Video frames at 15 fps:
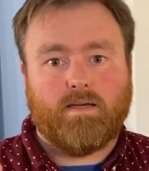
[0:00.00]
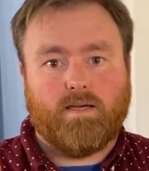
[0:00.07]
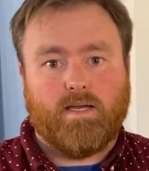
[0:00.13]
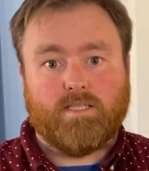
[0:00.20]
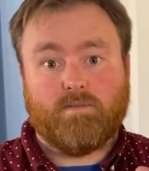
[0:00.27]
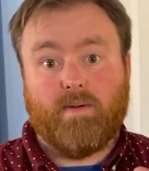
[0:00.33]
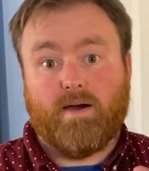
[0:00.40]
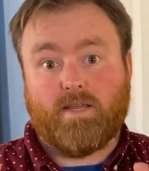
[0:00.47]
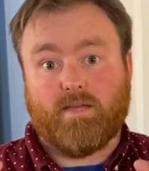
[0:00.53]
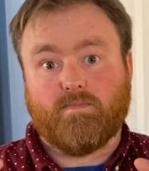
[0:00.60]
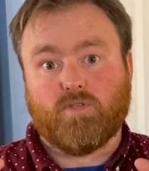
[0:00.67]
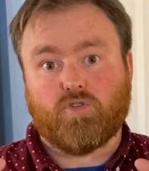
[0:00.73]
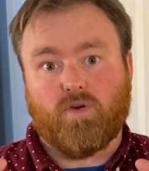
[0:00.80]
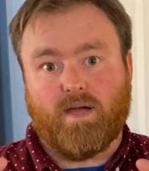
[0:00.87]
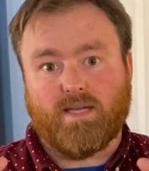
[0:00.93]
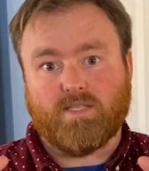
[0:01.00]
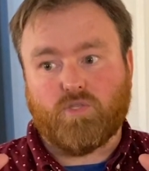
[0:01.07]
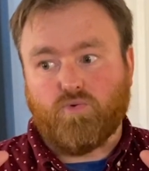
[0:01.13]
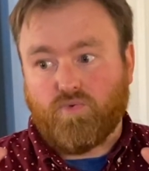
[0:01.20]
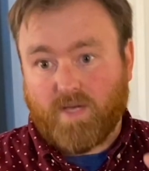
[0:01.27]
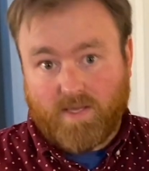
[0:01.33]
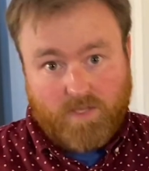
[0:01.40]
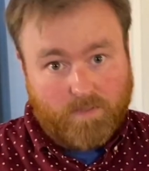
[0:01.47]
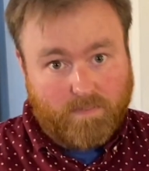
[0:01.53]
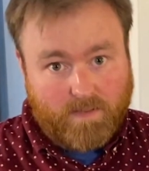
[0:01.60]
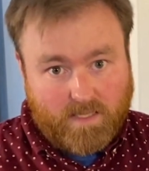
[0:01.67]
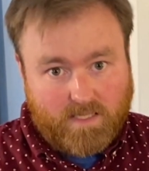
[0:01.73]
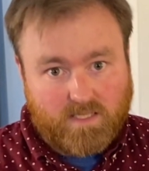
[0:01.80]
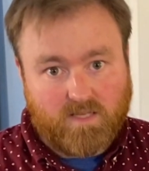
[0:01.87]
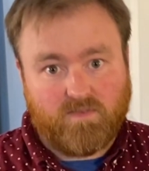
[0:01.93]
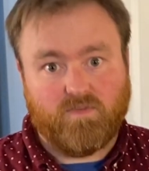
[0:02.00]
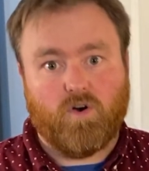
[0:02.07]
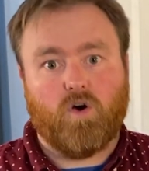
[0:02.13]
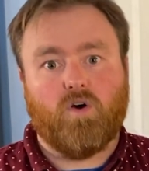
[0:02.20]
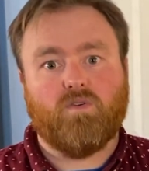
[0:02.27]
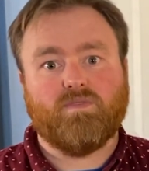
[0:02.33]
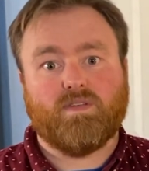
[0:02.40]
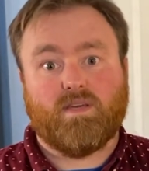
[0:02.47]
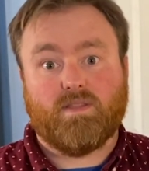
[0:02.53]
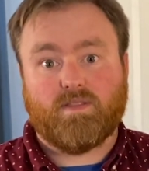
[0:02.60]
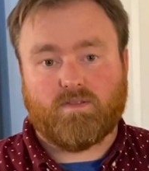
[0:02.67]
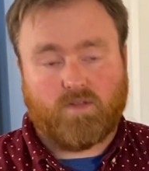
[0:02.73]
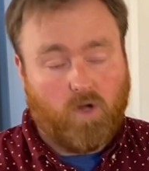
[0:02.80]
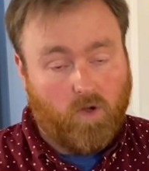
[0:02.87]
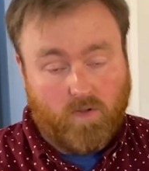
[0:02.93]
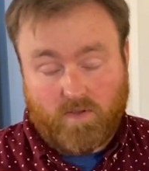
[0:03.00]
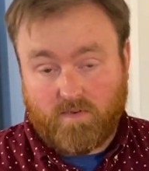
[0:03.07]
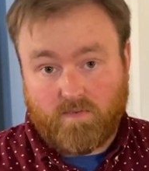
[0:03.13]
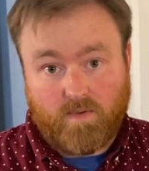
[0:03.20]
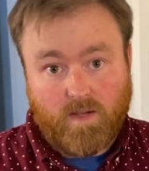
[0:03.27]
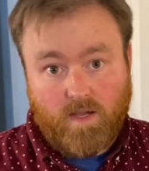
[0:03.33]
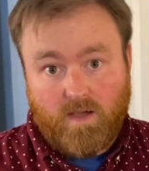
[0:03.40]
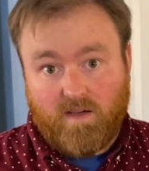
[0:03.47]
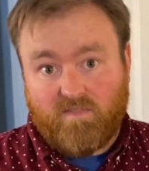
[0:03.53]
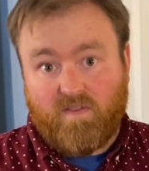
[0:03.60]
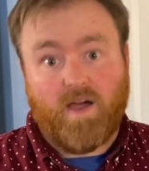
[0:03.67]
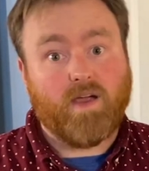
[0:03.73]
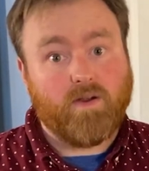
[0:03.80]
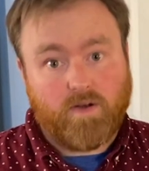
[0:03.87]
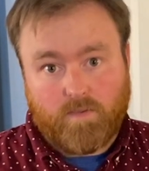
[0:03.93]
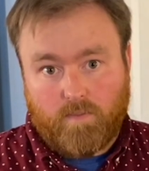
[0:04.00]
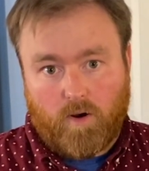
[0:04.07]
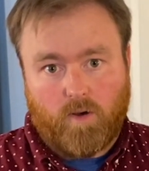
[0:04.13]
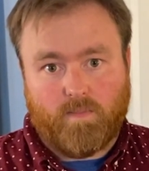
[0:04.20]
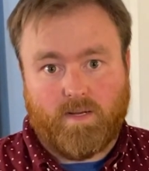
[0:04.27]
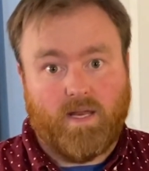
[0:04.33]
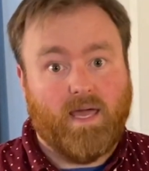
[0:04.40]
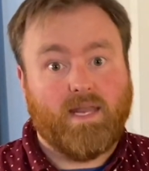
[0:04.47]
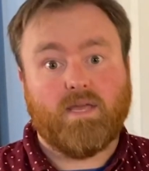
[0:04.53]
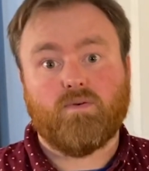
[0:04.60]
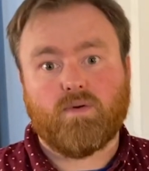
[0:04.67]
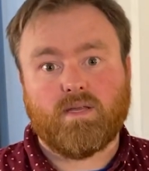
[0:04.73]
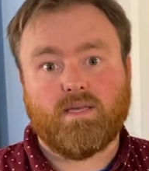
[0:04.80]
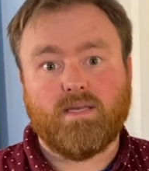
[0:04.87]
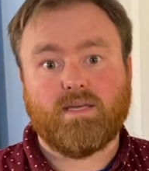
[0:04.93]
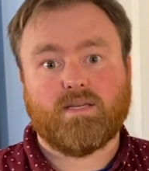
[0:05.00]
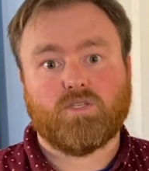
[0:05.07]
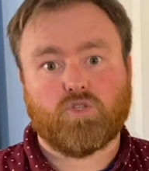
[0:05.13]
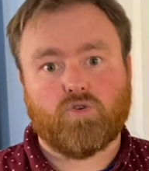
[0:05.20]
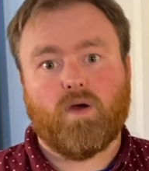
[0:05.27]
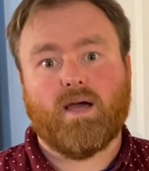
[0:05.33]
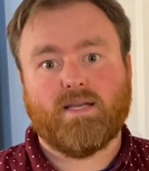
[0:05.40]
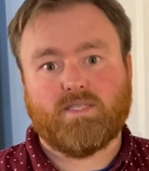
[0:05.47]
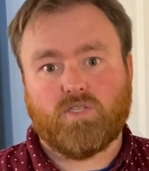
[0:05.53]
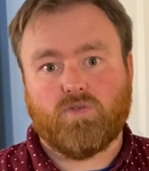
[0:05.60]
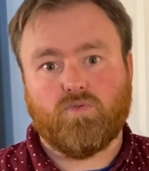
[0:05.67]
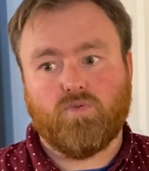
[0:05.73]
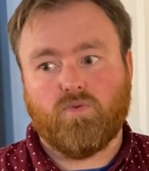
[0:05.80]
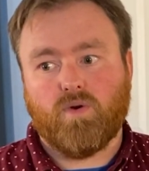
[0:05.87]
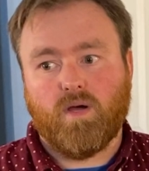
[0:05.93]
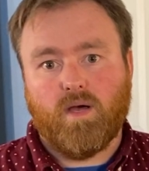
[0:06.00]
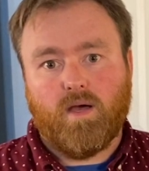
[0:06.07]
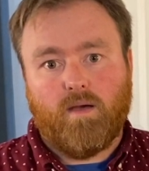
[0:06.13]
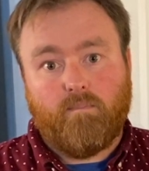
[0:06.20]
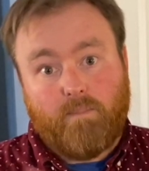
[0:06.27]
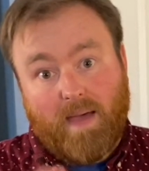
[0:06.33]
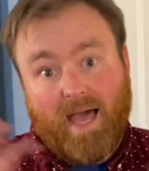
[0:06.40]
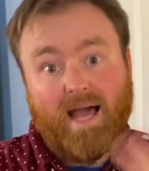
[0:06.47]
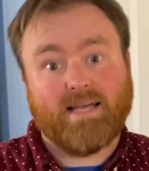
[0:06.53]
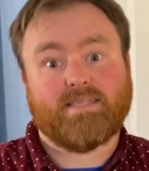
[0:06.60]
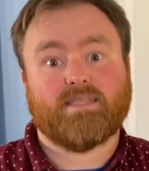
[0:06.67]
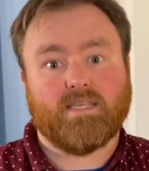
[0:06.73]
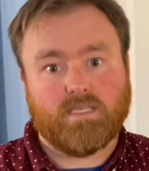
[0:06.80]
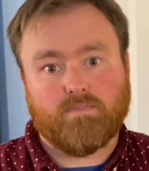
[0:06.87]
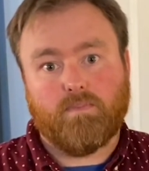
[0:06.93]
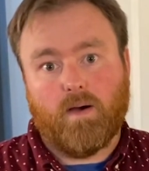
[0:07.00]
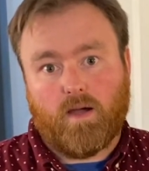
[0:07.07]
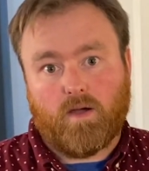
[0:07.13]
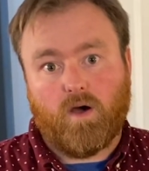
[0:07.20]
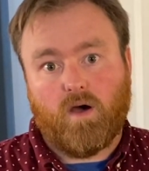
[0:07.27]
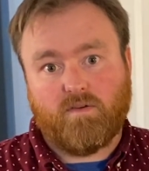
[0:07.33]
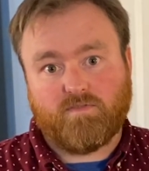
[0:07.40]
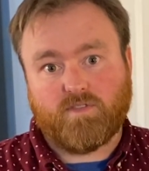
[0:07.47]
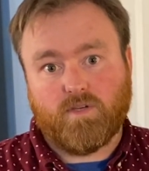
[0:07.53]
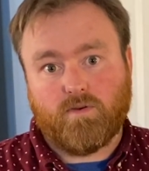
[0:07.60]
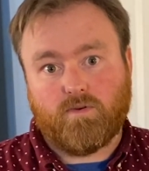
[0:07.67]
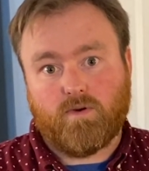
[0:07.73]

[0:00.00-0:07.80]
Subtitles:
It's about him trying to get the police involved, to get called the fire department, anyone he can try to pass this buck off to.